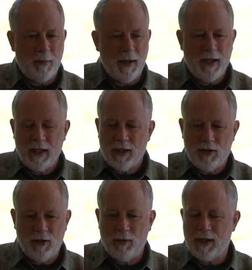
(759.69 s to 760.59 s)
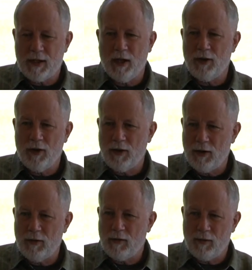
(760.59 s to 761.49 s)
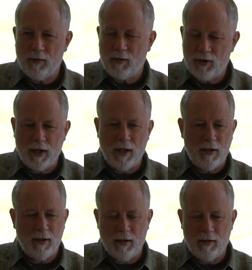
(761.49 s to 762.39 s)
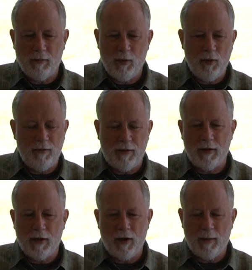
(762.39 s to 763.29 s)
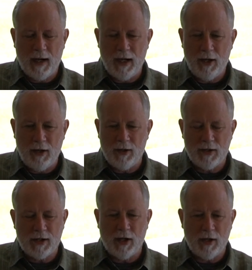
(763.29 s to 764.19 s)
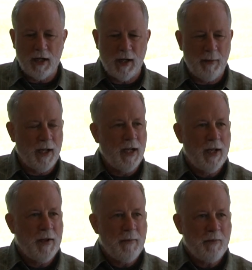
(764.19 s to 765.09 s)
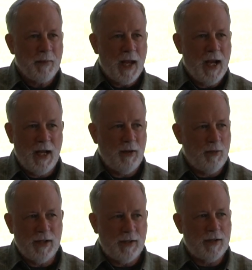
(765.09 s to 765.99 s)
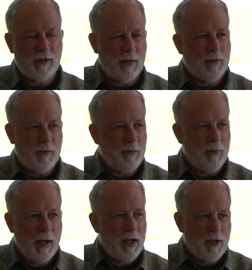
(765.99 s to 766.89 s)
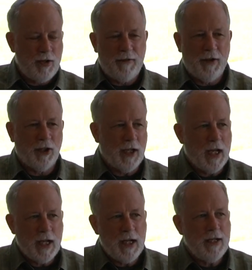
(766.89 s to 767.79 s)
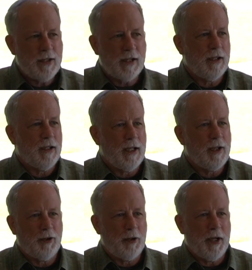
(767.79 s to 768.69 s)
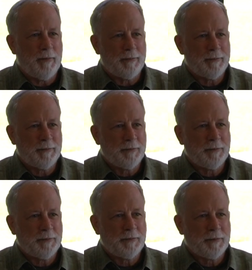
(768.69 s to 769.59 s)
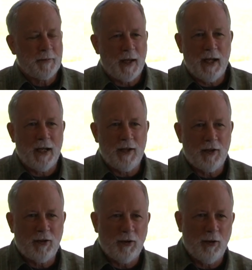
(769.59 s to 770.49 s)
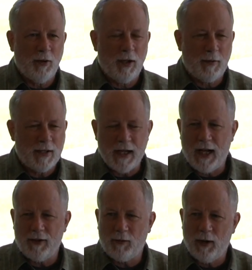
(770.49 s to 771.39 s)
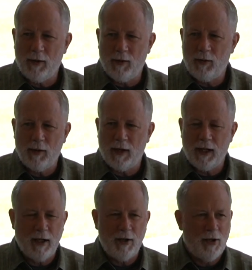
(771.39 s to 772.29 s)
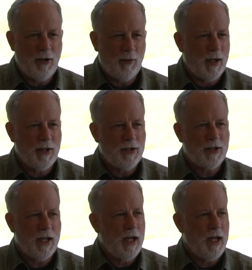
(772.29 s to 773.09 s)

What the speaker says: But she would tell you that she moved nearby here and started coming, and it was, she felt instantly included. And so, because I asked, well, why are you here? Why'd you stay?